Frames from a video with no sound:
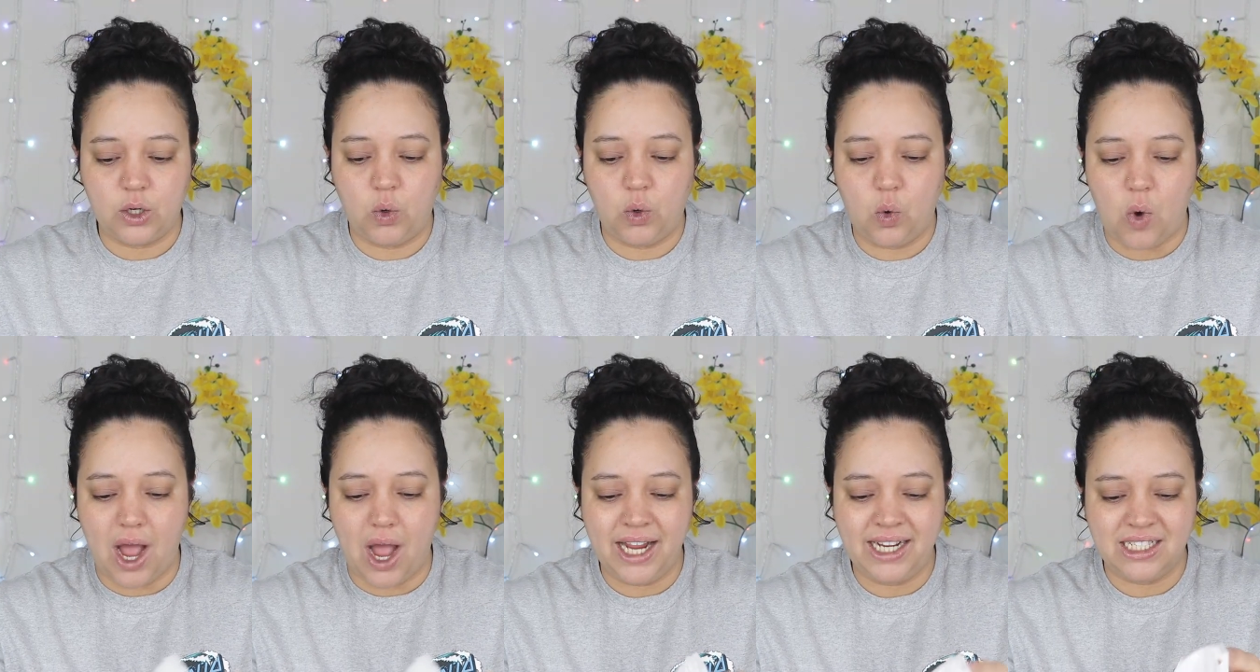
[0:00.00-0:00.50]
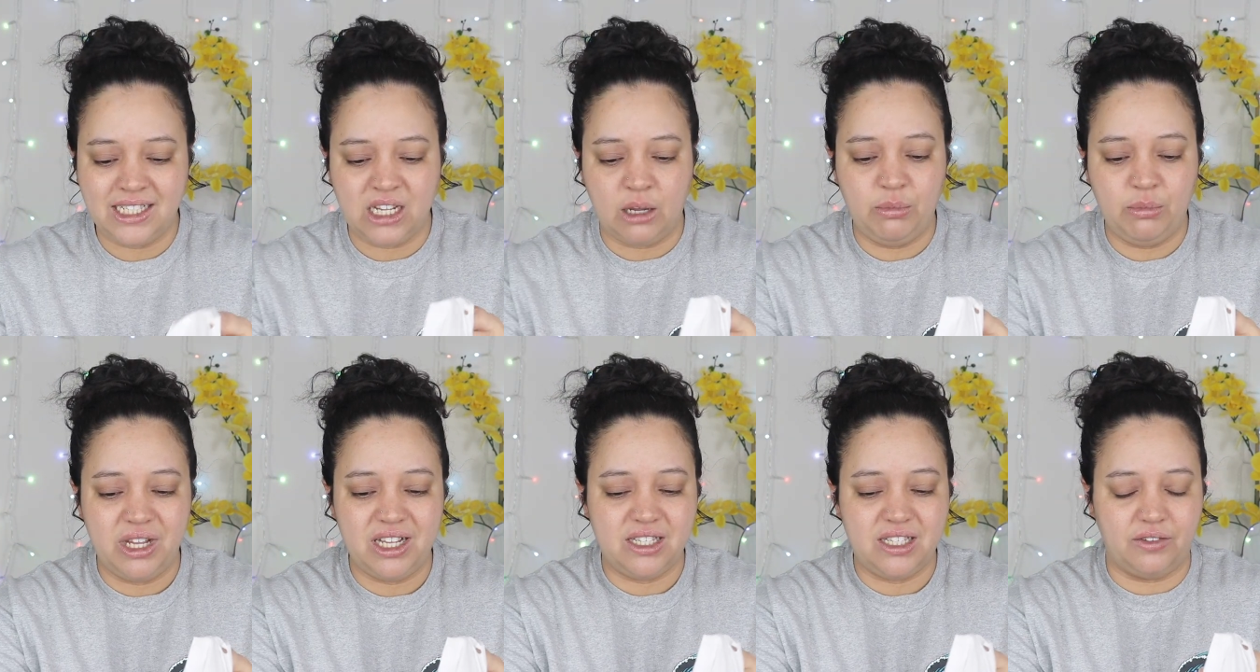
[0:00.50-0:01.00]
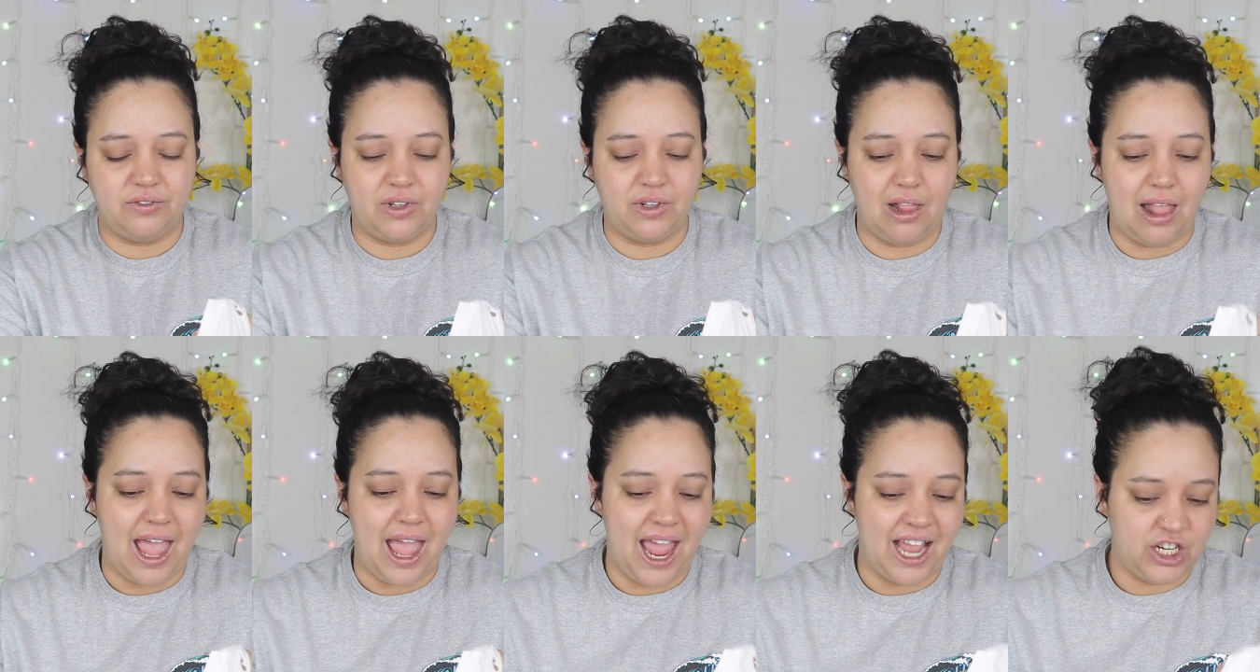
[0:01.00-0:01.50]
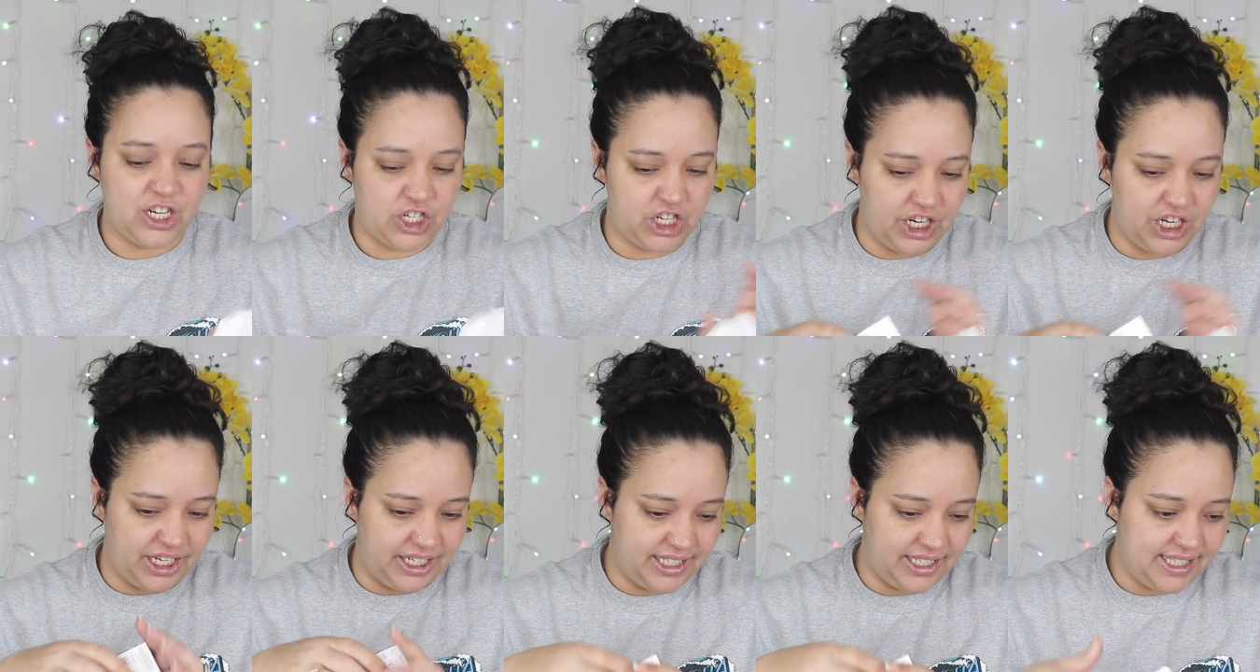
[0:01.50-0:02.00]
quite a bit of
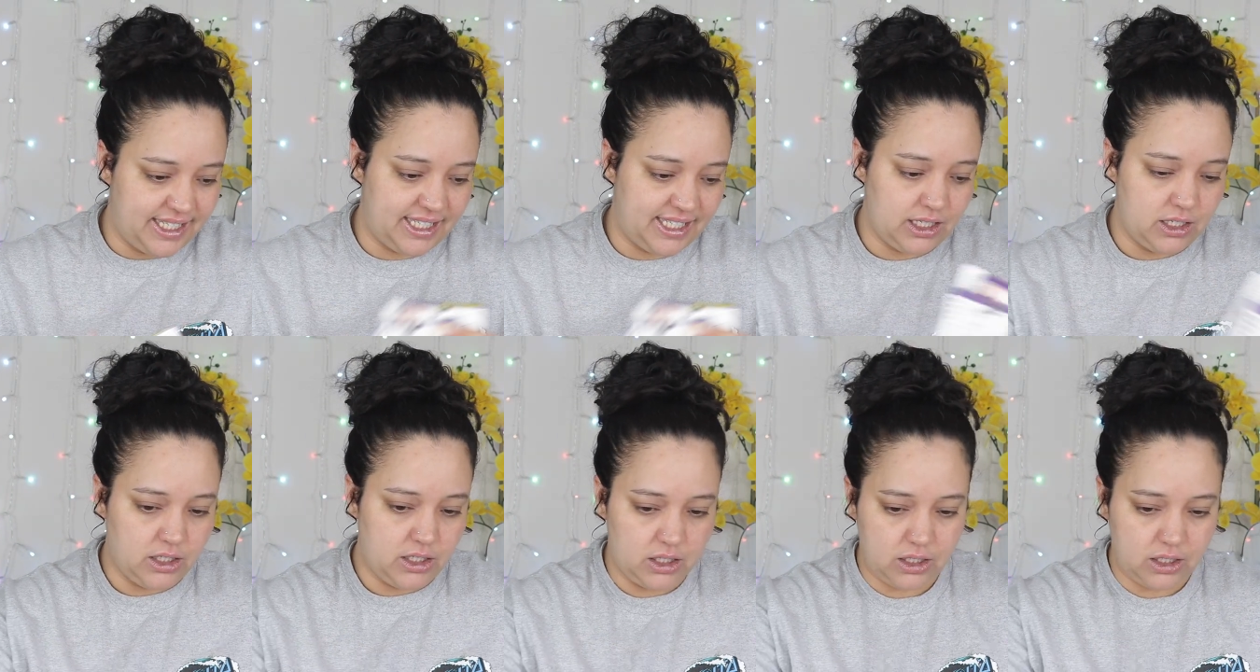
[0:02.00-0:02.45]
lashes,